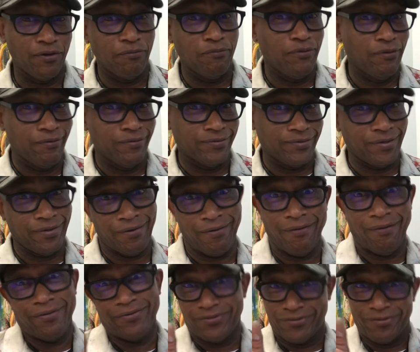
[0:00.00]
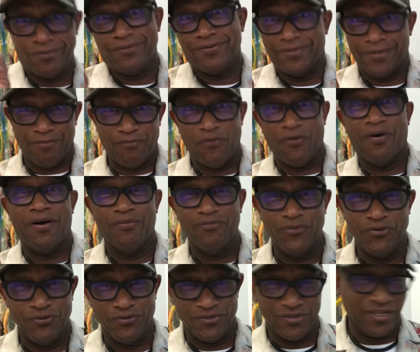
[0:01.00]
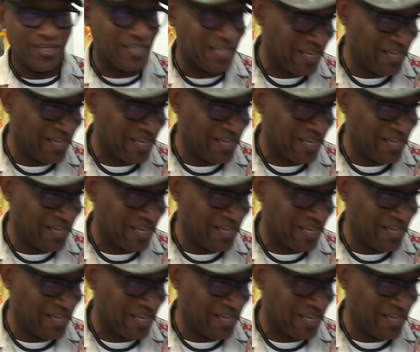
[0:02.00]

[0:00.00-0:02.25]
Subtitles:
music. Oh, excuse me, more music.